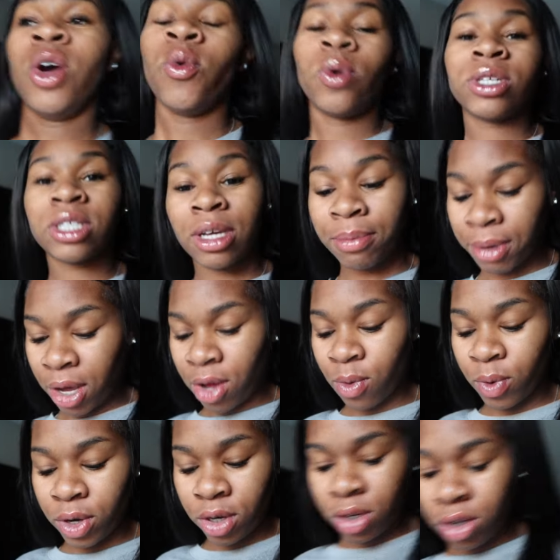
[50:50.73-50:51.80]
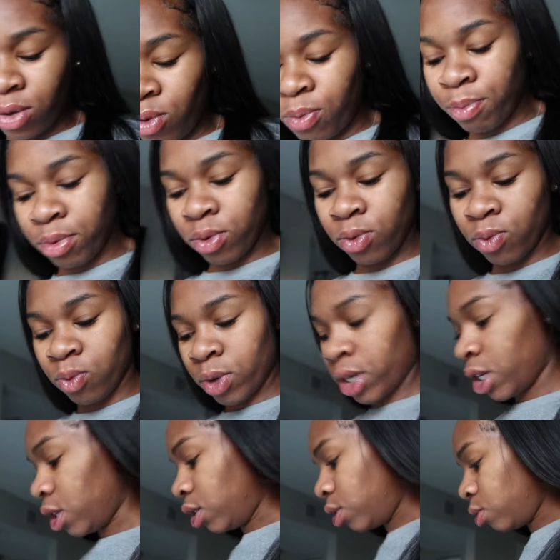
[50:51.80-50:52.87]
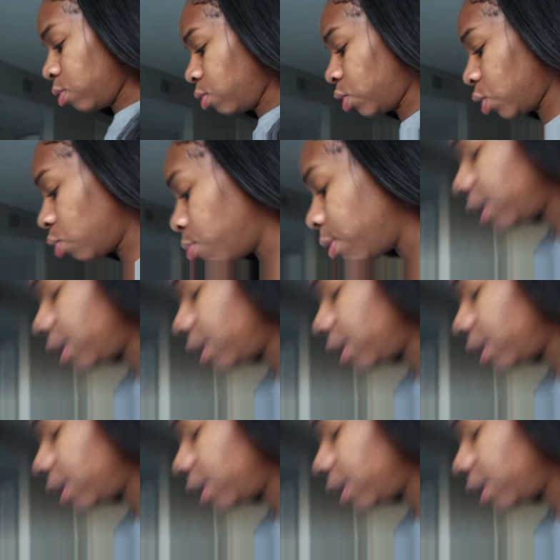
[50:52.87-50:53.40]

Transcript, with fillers: What's up, y'all? What it do? What it do? Do